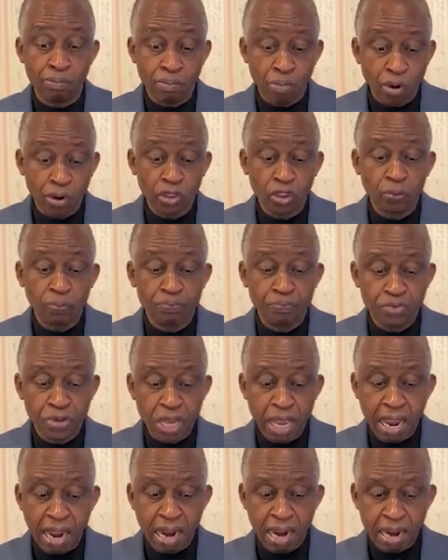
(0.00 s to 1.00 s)

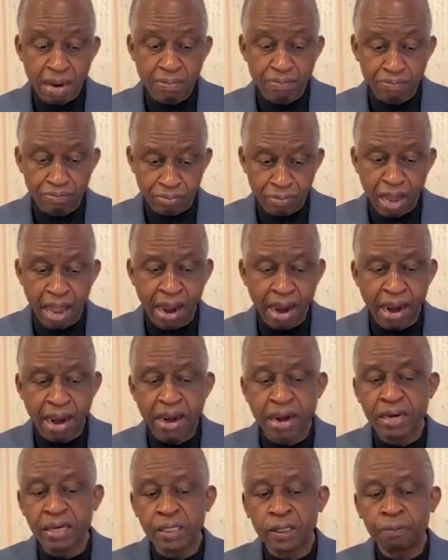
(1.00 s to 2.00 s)
must bear in
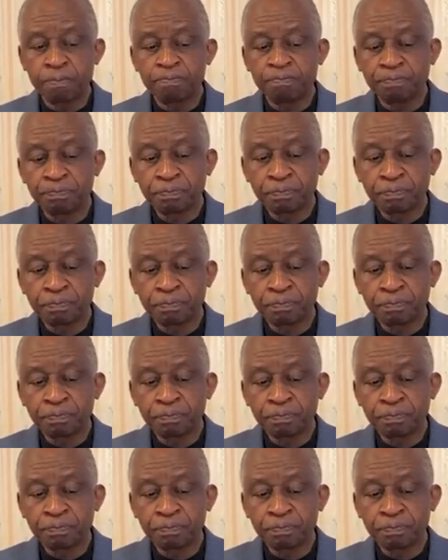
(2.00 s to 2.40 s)
mind.